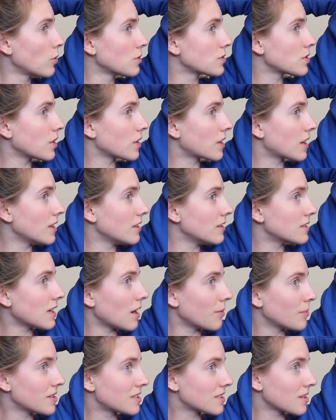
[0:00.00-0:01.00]
Also, can you
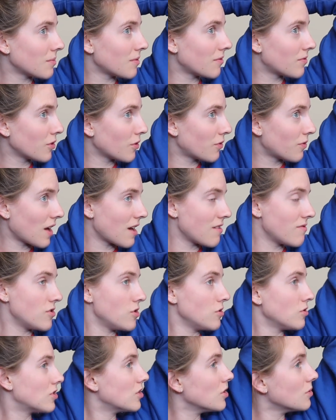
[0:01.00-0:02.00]
tell me some of your fave
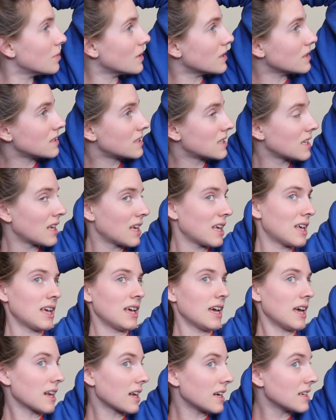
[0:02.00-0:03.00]
YouTubers
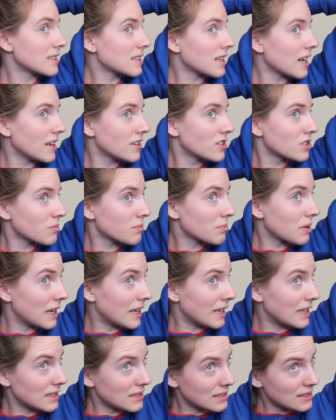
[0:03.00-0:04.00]
in isolation,
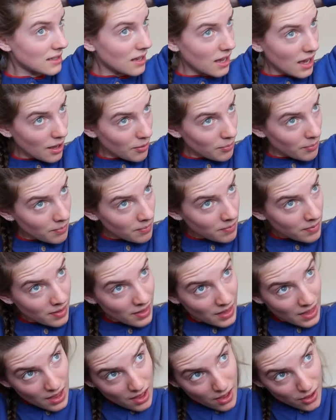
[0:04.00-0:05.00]
please?
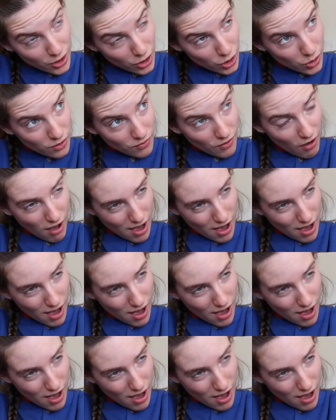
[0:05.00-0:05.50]
Who have